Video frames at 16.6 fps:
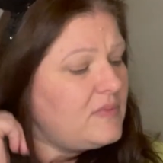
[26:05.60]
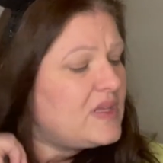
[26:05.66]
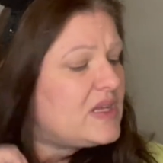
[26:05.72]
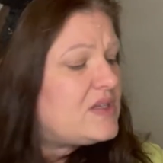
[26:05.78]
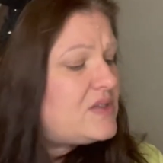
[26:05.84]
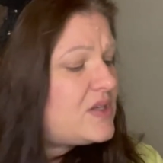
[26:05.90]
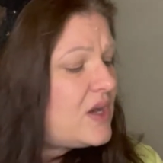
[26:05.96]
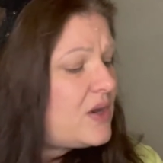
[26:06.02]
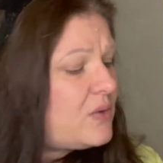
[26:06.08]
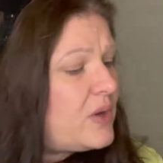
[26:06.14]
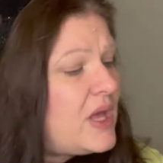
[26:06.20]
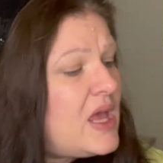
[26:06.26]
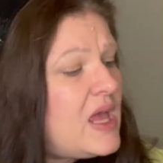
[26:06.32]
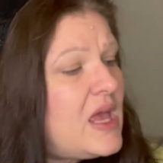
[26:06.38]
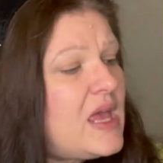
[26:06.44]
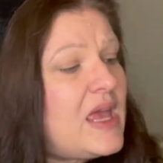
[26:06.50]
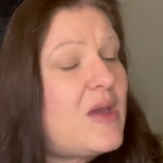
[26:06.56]
So
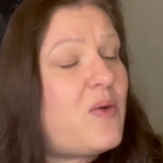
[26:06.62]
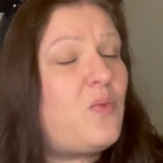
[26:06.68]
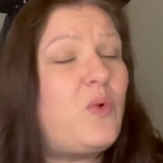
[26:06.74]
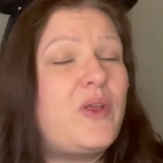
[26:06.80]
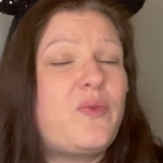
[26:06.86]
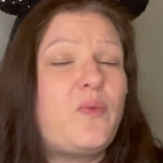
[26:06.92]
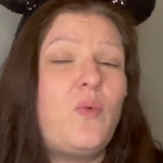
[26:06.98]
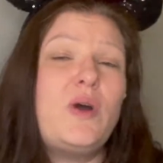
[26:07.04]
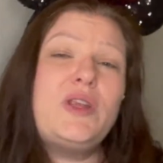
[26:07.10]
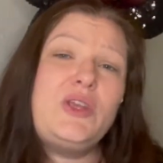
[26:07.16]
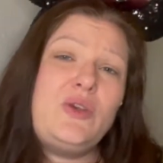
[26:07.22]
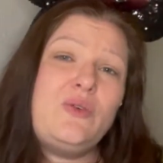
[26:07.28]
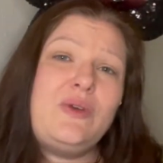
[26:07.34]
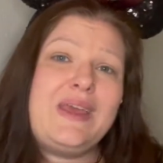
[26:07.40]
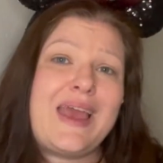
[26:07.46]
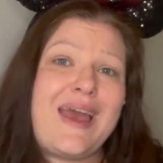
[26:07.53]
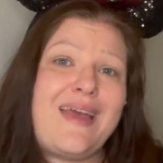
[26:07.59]
with what you
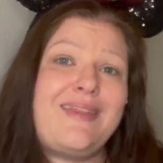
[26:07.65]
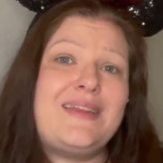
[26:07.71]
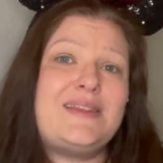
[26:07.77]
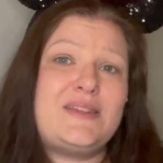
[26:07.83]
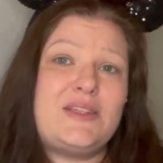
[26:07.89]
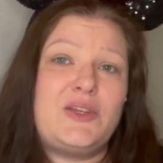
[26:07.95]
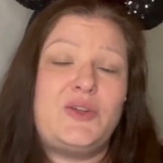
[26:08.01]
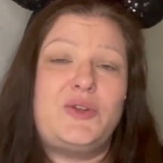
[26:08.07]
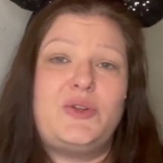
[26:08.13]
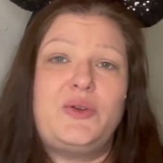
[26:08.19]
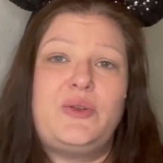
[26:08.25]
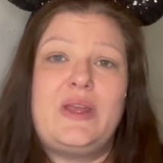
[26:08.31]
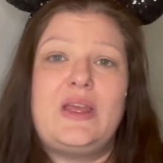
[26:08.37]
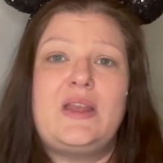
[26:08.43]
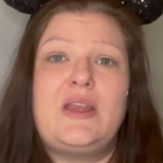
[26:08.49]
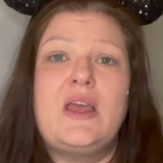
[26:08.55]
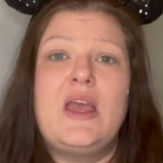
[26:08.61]
get that's
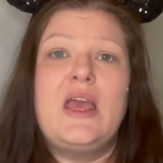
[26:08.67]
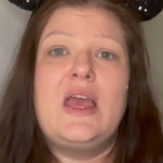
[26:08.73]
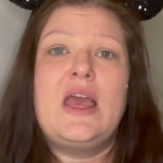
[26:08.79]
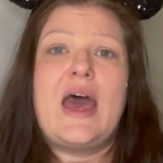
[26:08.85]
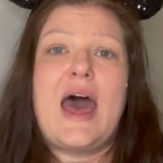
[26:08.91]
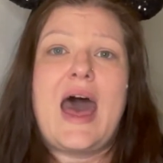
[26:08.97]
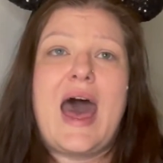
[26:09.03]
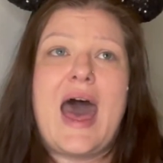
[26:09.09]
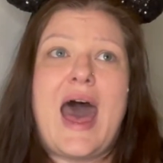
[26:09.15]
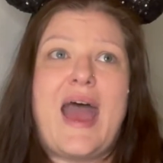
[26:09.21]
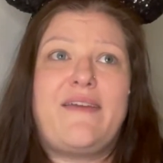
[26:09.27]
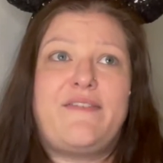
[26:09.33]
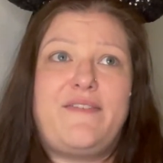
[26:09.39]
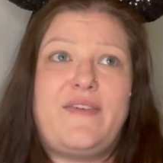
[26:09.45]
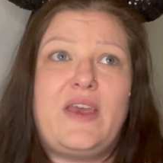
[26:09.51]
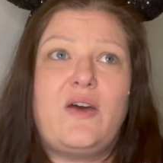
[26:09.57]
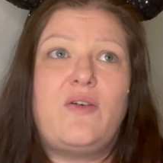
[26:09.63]
included, I
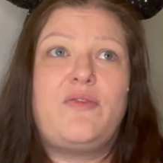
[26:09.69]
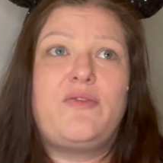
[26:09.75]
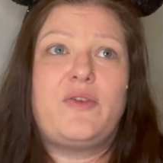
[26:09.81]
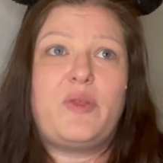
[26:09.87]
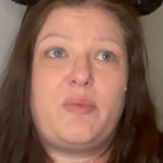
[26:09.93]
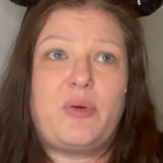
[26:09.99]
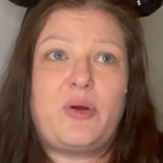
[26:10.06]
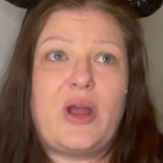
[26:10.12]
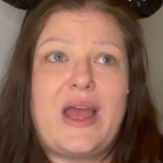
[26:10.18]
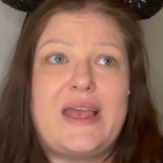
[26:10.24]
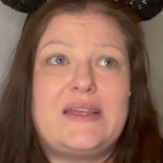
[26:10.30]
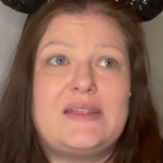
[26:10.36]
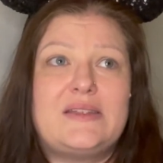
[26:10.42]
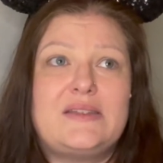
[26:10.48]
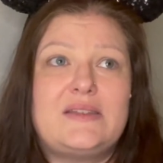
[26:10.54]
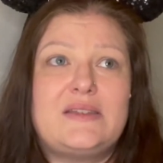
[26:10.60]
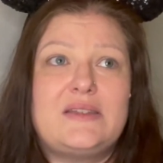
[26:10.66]
feel for the
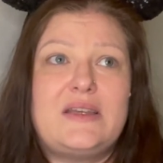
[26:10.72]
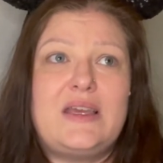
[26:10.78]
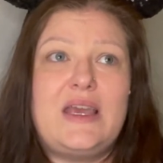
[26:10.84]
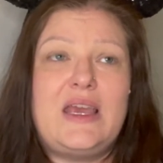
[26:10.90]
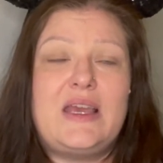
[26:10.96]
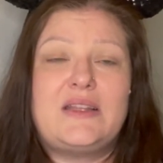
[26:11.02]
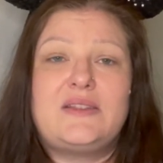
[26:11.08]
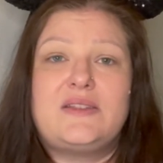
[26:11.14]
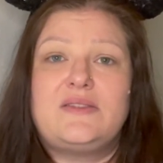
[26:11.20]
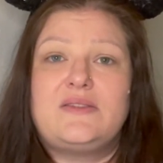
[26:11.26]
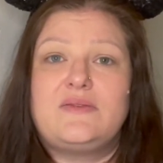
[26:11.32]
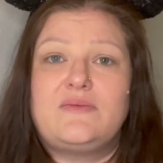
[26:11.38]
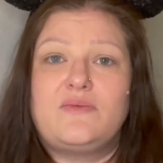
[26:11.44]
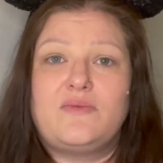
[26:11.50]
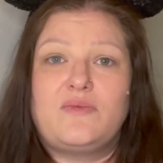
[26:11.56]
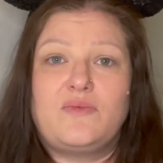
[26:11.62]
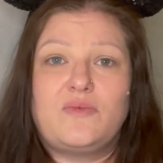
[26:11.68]
price, it
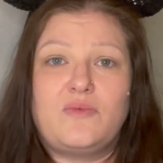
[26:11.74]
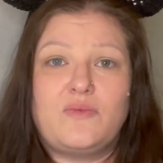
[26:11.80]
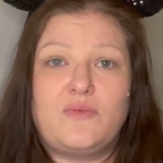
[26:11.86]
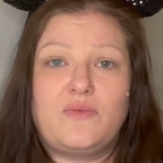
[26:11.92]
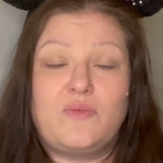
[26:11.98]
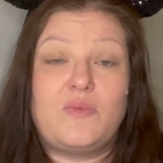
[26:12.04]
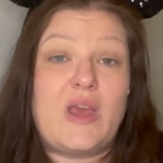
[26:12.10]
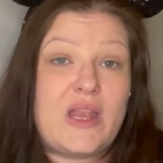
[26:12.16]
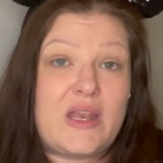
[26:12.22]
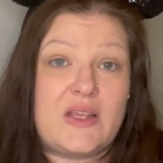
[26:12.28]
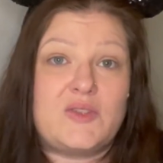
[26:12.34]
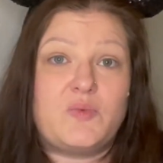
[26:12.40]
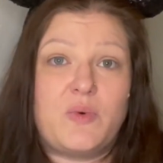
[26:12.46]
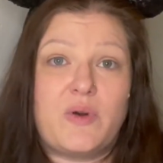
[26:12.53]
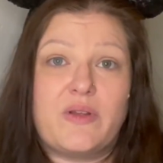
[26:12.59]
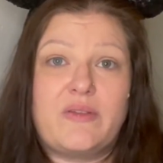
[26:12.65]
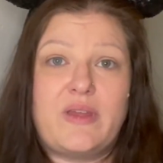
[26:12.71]
is
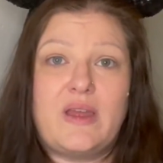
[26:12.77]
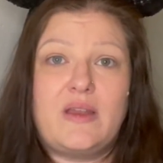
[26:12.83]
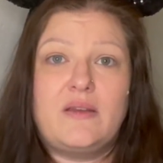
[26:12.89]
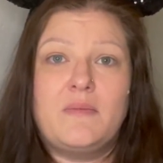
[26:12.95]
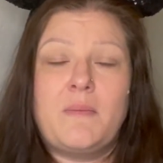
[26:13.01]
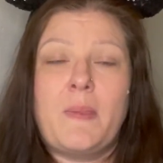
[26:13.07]
worth it.